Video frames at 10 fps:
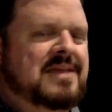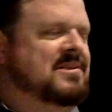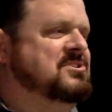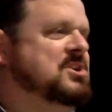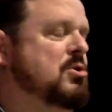
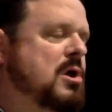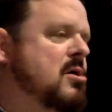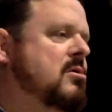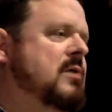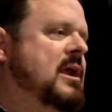There's no
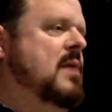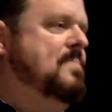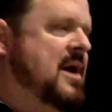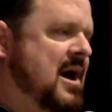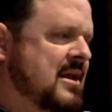longer an
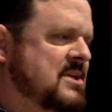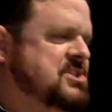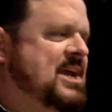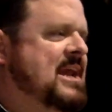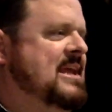
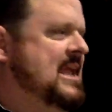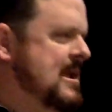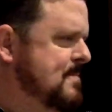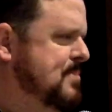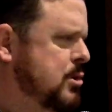apologetic
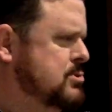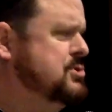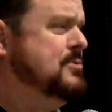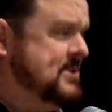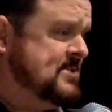impulse
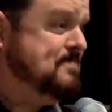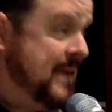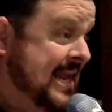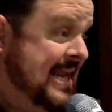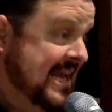to
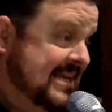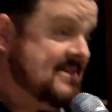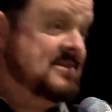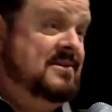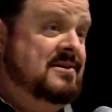explain
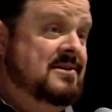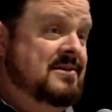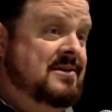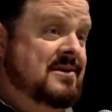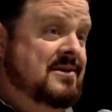it.
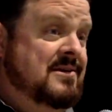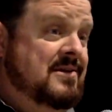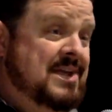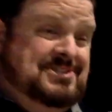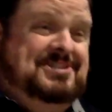
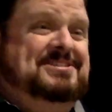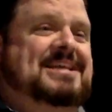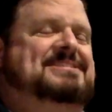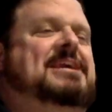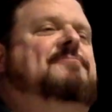It just
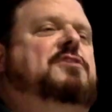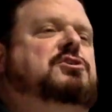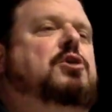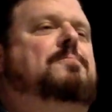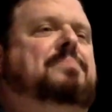is. If you
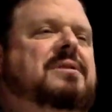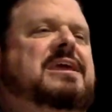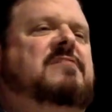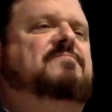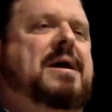don't
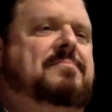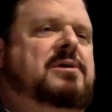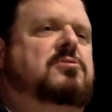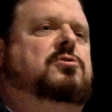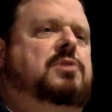believe by
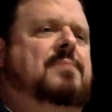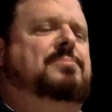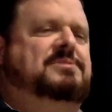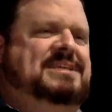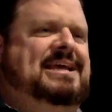miracle
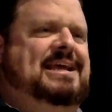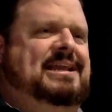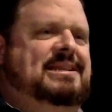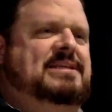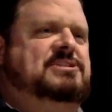number 10
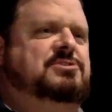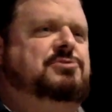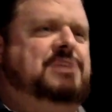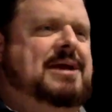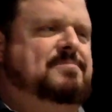in these two
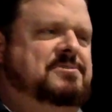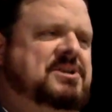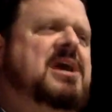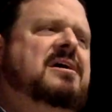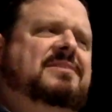
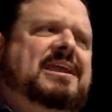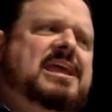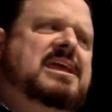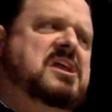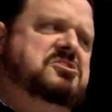chapters that
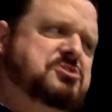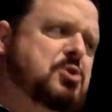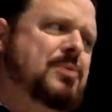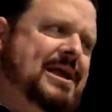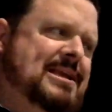he can
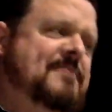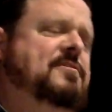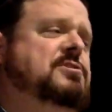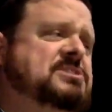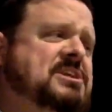do it,
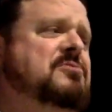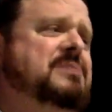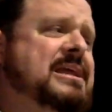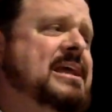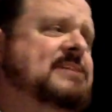if you still
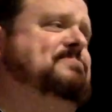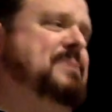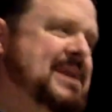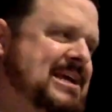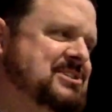need
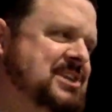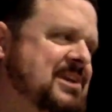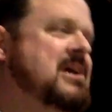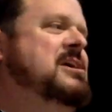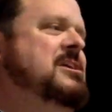
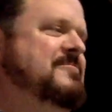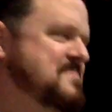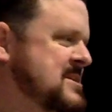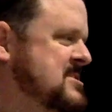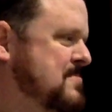explanation, you've
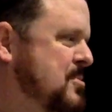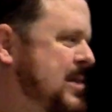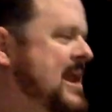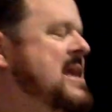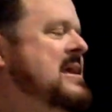missed the point.